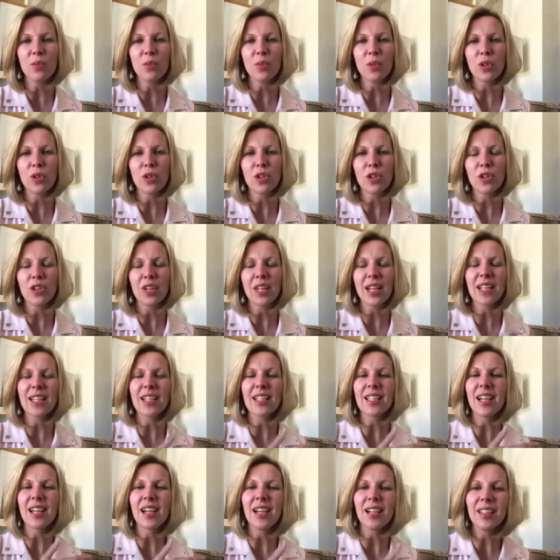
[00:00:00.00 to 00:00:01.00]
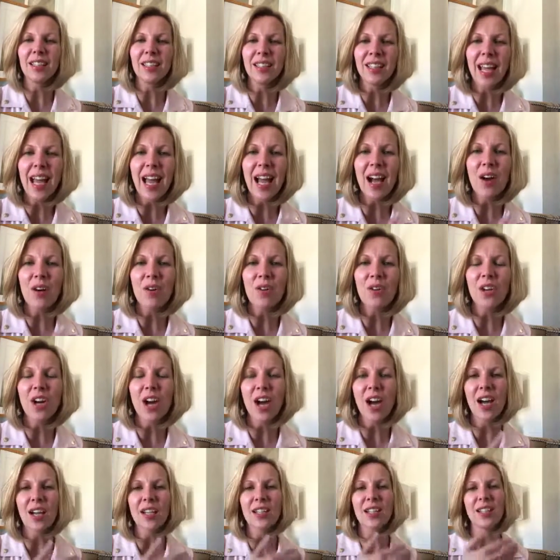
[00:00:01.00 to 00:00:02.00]
Word and to allow
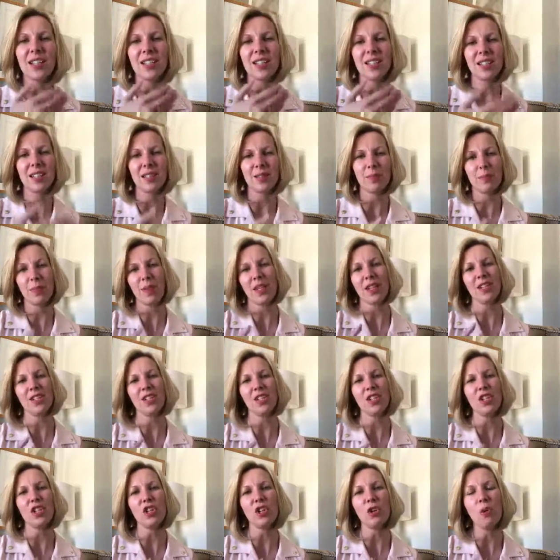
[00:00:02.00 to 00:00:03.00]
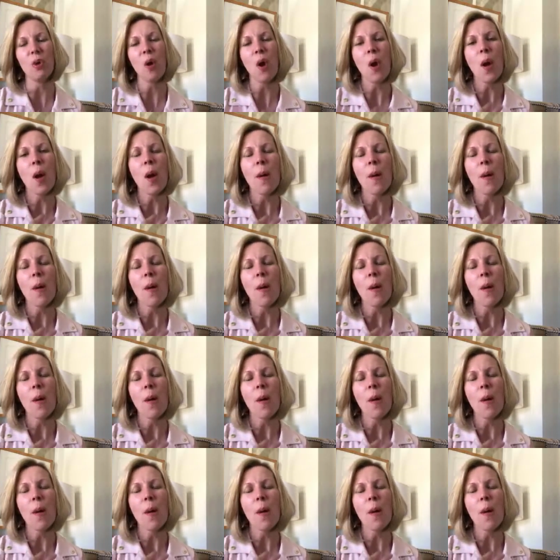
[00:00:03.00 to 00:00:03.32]
God to speak to you